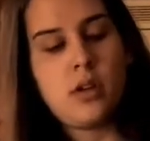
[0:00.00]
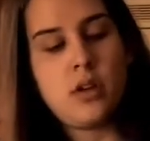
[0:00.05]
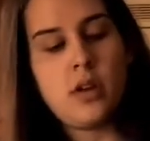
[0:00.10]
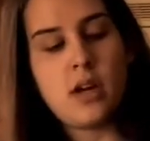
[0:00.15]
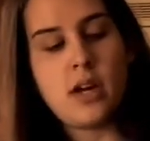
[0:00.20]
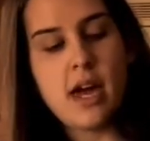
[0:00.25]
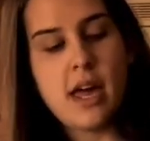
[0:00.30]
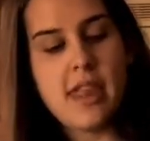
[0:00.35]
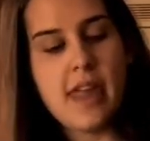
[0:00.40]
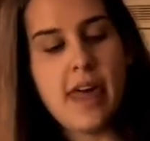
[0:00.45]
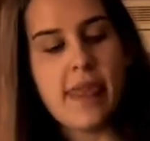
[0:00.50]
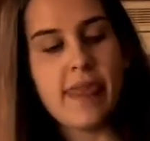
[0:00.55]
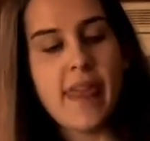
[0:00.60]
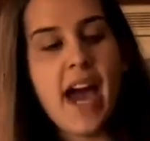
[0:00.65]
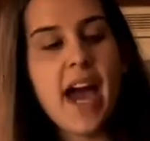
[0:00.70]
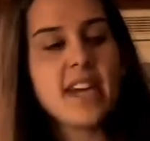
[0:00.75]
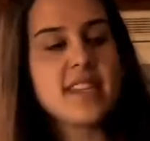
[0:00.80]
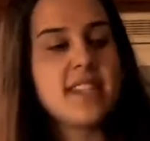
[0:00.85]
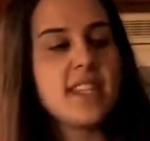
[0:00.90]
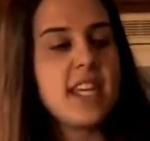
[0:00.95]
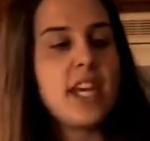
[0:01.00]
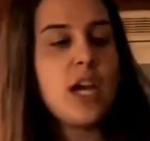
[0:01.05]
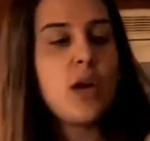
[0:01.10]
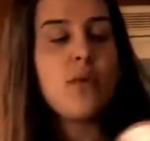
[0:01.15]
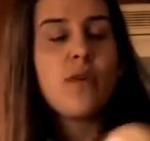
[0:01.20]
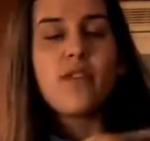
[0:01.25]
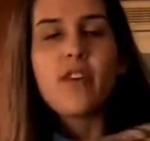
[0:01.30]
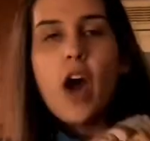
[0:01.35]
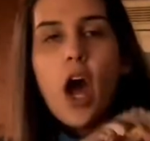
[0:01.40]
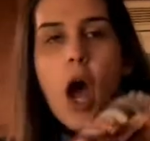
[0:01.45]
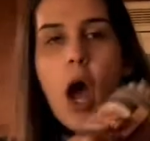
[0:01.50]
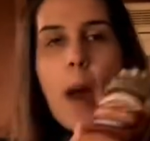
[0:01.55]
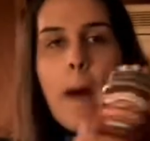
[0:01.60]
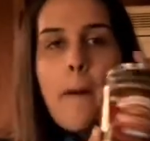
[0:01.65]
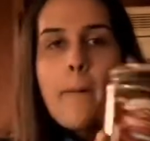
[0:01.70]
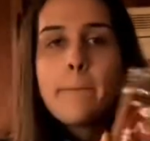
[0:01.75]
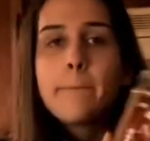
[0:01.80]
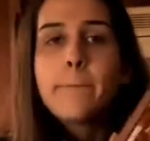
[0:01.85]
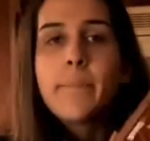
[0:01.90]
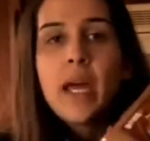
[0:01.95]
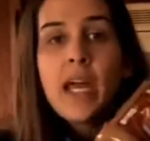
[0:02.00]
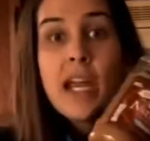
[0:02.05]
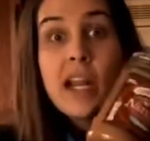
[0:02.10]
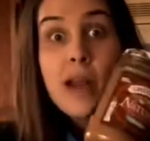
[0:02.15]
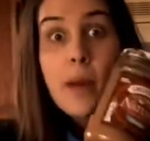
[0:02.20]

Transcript: And then lastly, we've got peanut